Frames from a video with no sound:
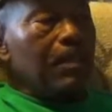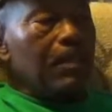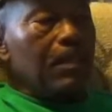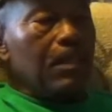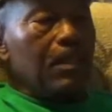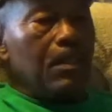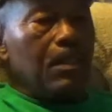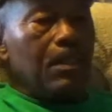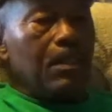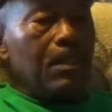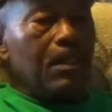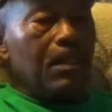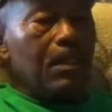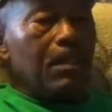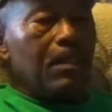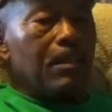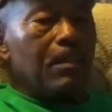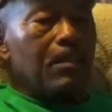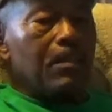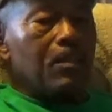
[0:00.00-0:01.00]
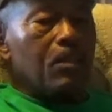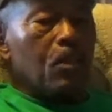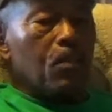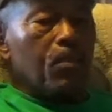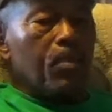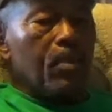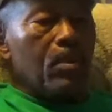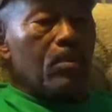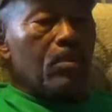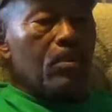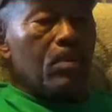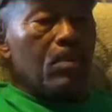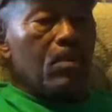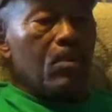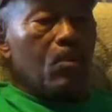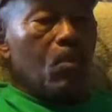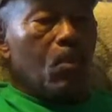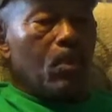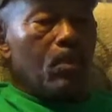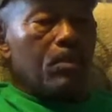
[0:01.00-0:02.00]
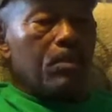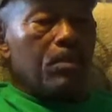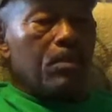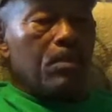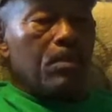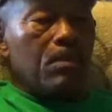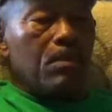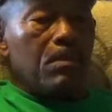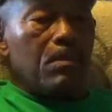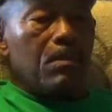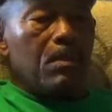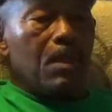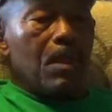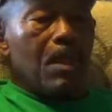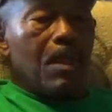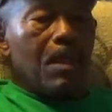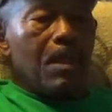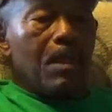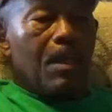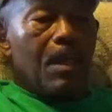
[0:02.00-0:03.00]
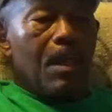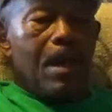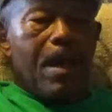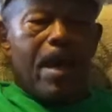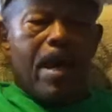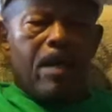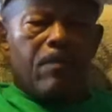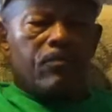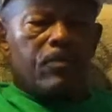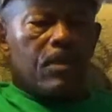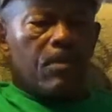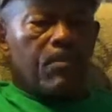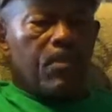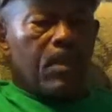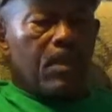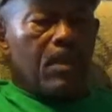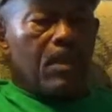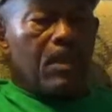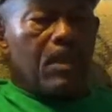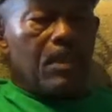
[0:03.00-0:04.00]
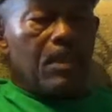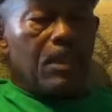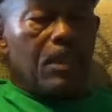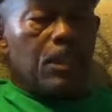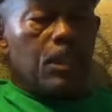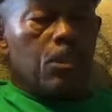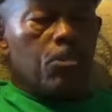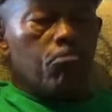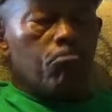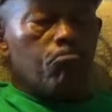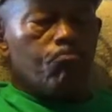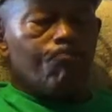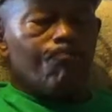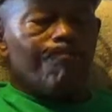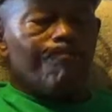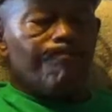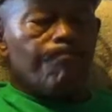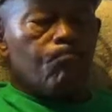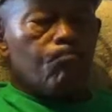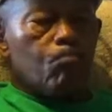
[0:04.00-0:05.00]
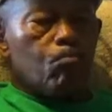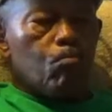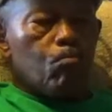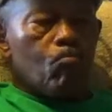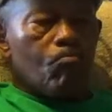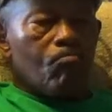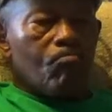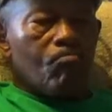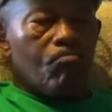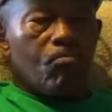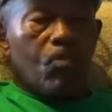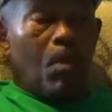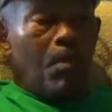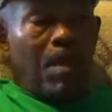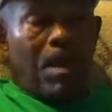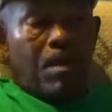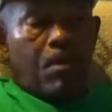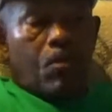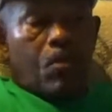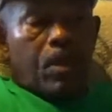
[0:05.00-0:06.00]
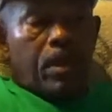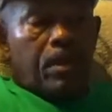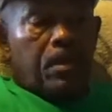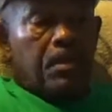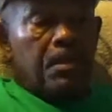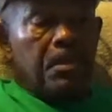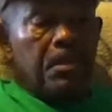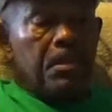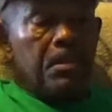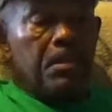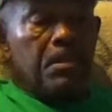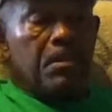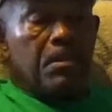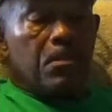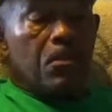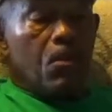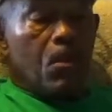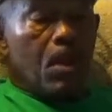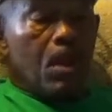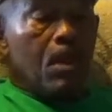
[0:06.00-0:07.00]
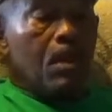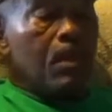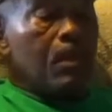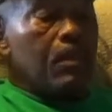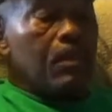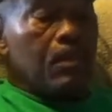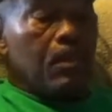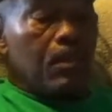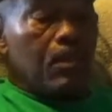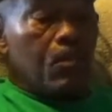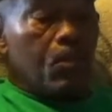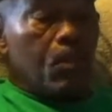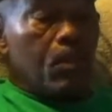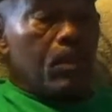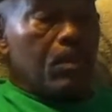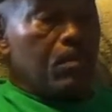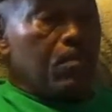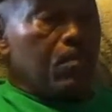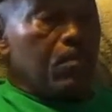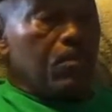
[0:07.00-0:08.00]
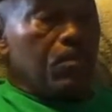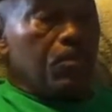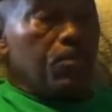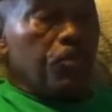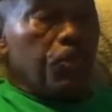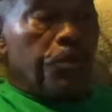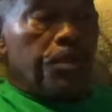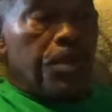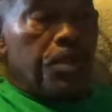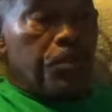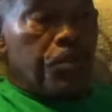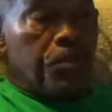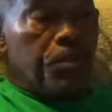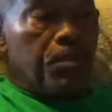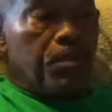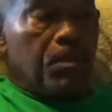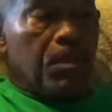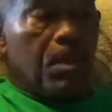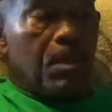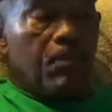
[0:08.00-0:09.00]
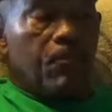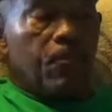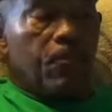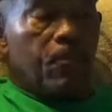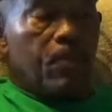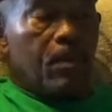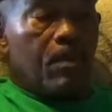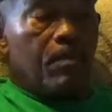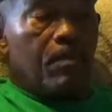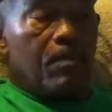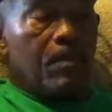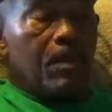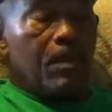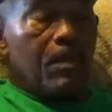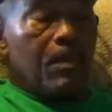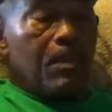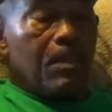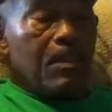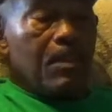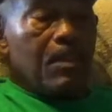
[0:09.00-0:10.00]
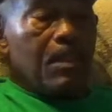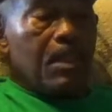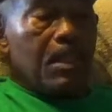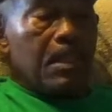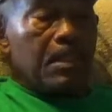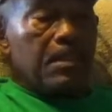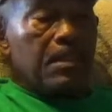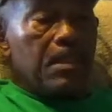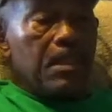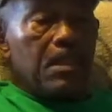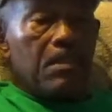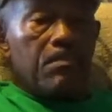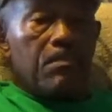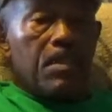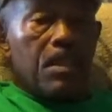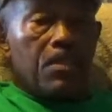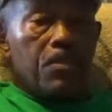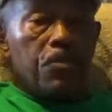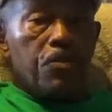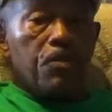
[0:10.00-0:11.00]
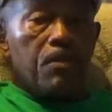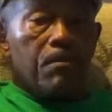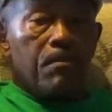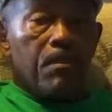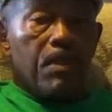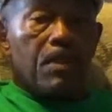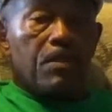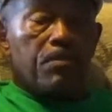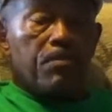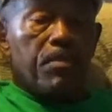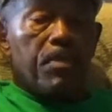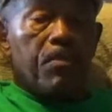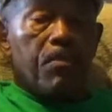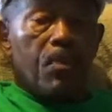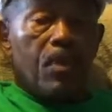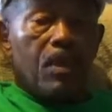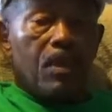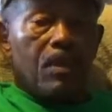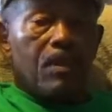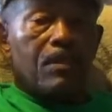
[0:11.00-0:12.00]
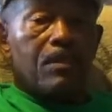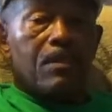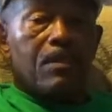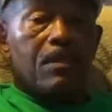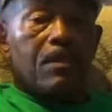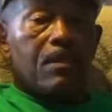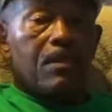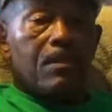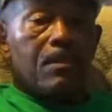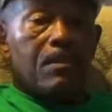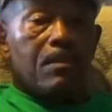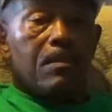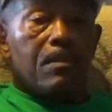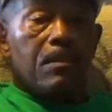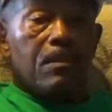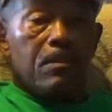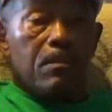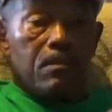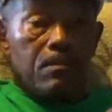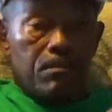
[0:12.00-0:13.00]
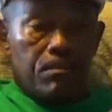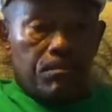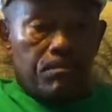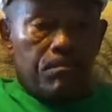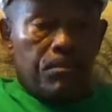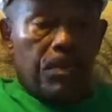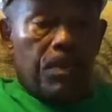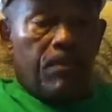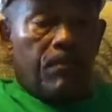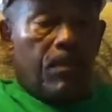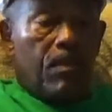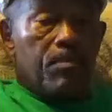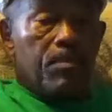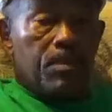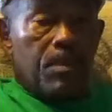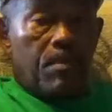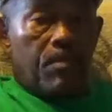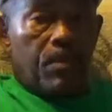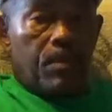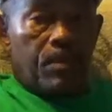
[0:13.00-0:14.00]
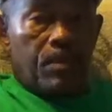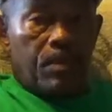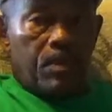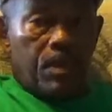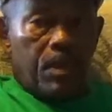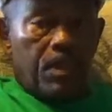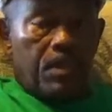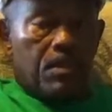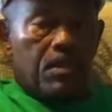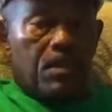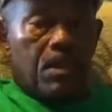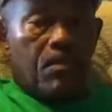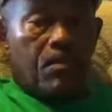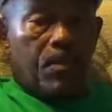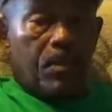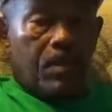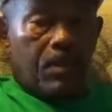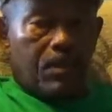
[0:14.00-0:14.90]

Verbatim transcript: The, uh, the person who wants to have something done, no matter where it is you are or what tradition you come from, it seems that you must be willing to give up something to get something.